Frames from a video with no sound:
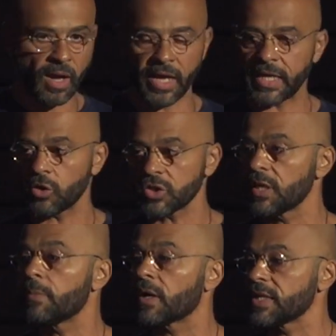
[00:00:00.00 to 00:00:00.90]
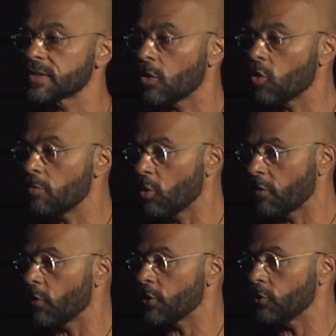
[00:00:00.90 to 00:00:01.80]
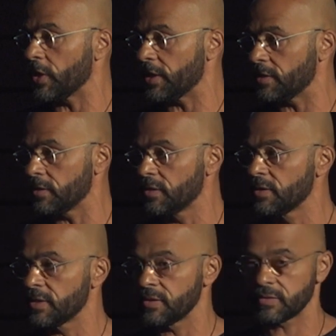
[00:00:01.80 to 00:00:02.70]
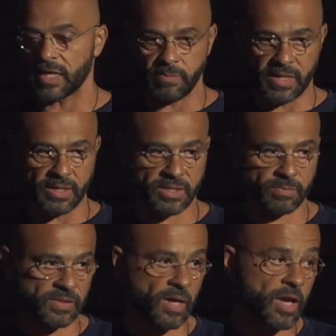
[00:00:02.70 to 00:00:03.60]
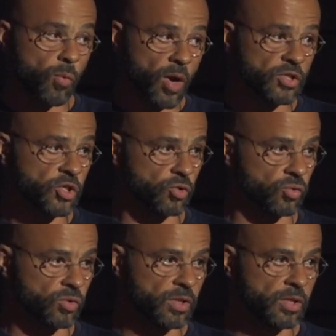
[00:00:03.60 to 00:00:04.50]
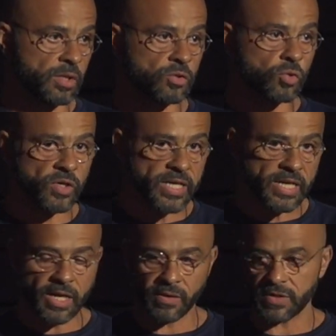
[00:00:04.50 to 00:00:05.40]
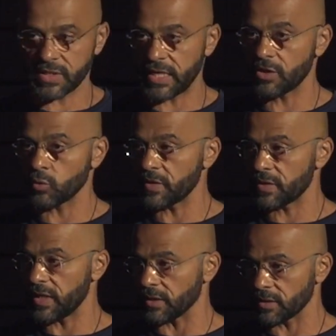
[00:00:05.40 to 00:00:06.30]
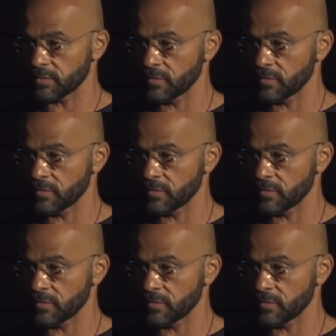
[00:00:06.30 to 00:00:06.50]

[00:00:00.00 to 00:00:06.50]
I cannot summarize the whole book for you in 10 minutes, but I want you to really understand one thing.